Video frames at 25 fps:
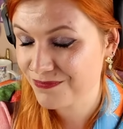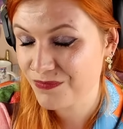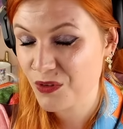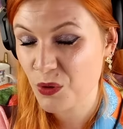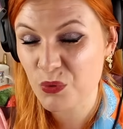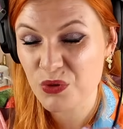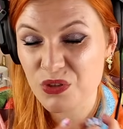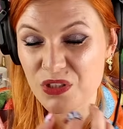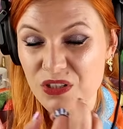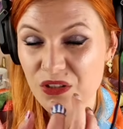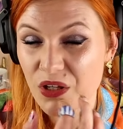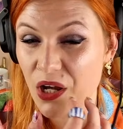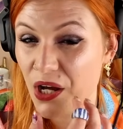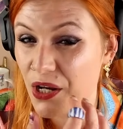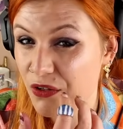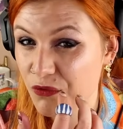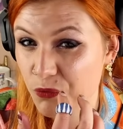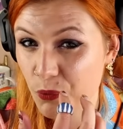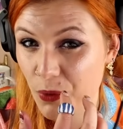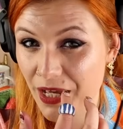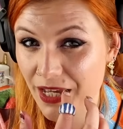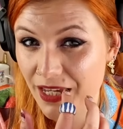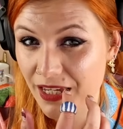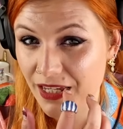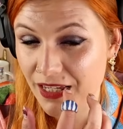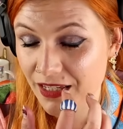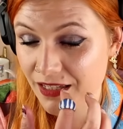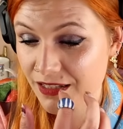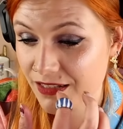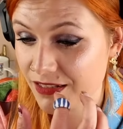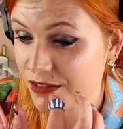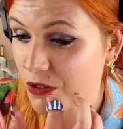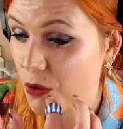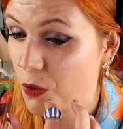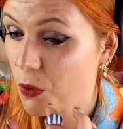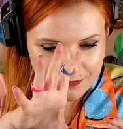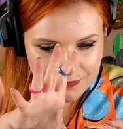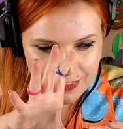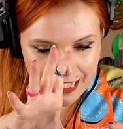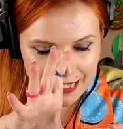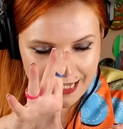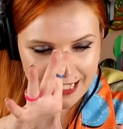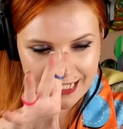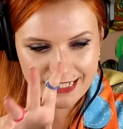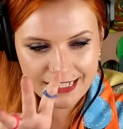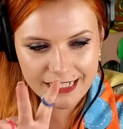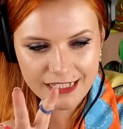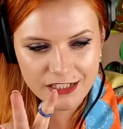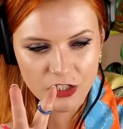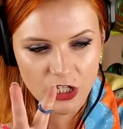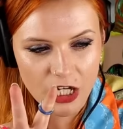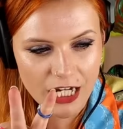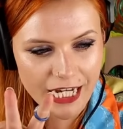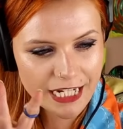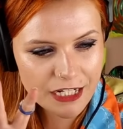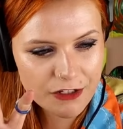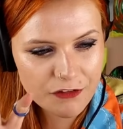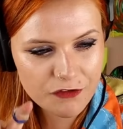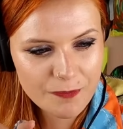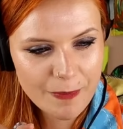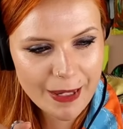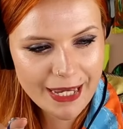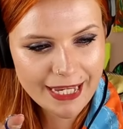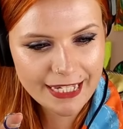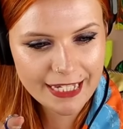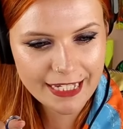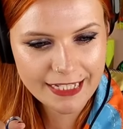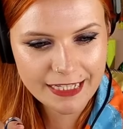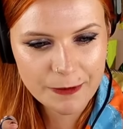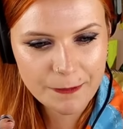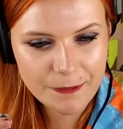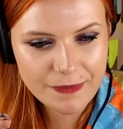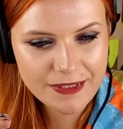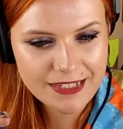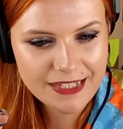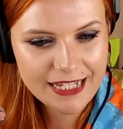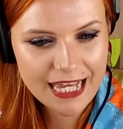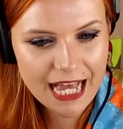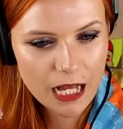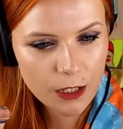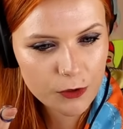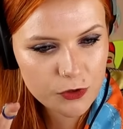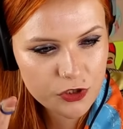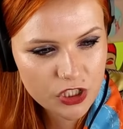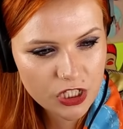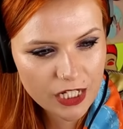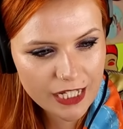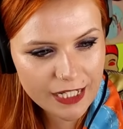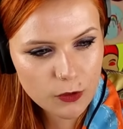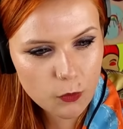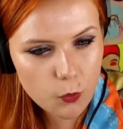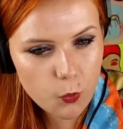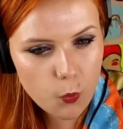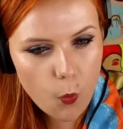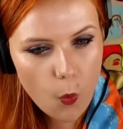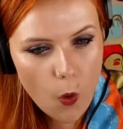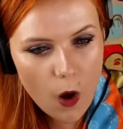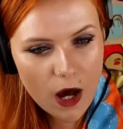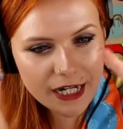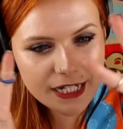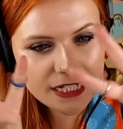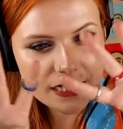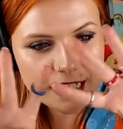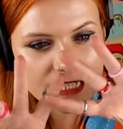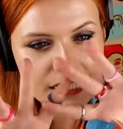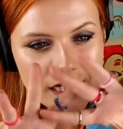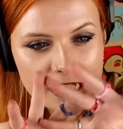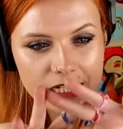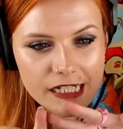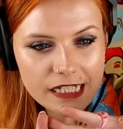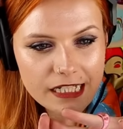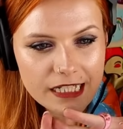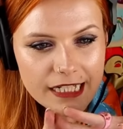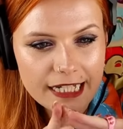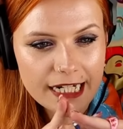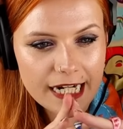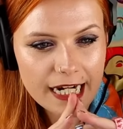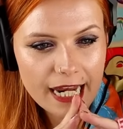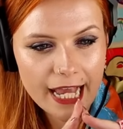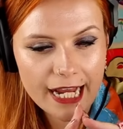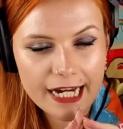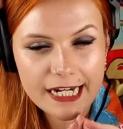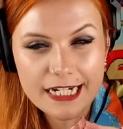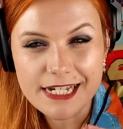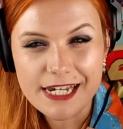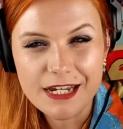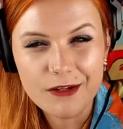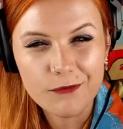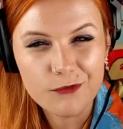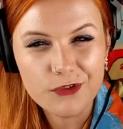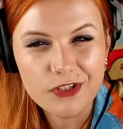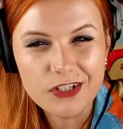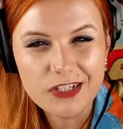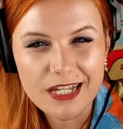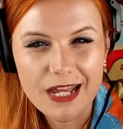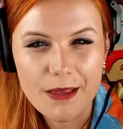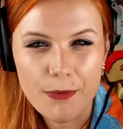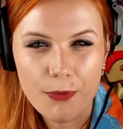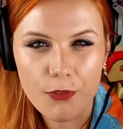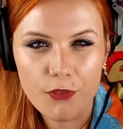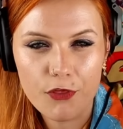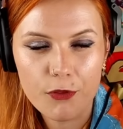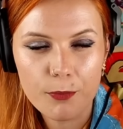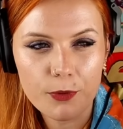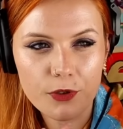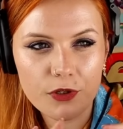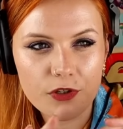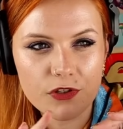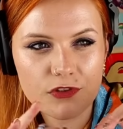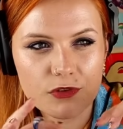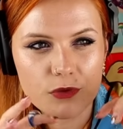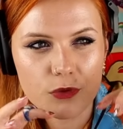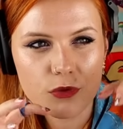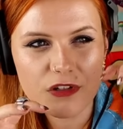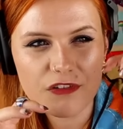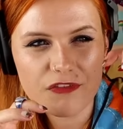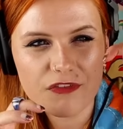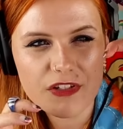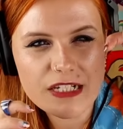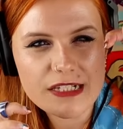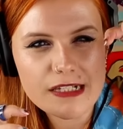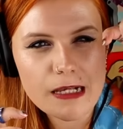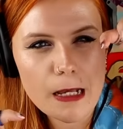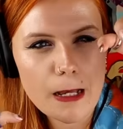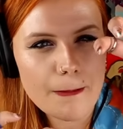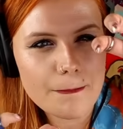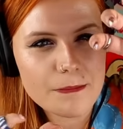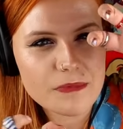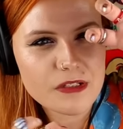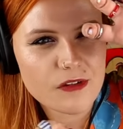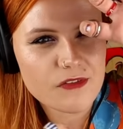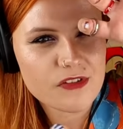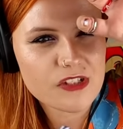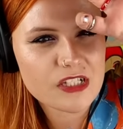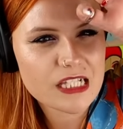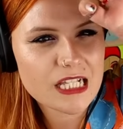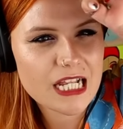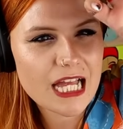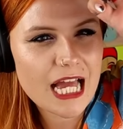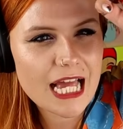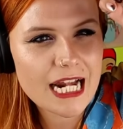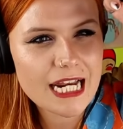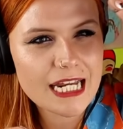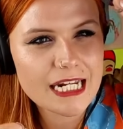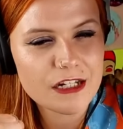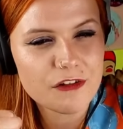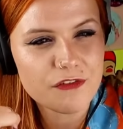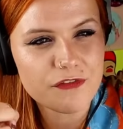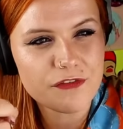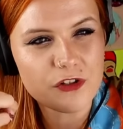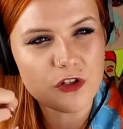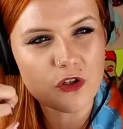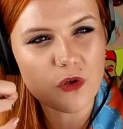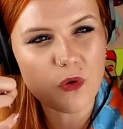which is kind of where he is. And this is kind of making them sound like one collective synth because all of these hums have slightly different